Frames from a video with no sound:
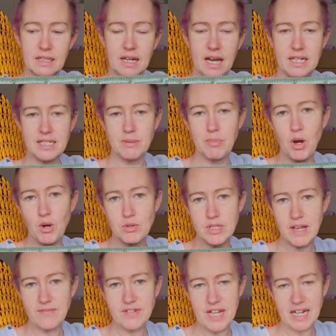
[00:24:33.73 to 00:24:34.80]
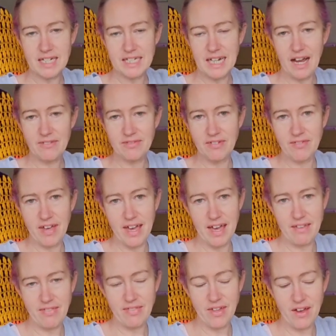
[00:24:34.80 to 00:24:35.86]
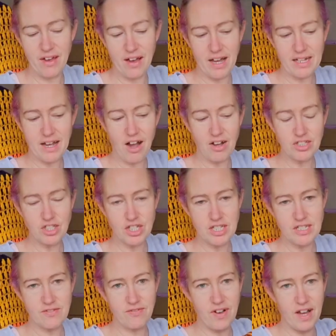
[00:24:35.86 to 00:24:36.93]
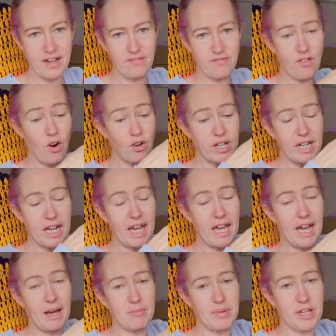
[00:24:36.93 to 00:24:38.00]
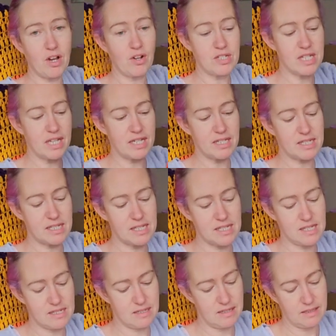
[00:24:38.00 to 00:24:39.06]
I suppose I've done enough of it that I can't justify frogging it, and because it's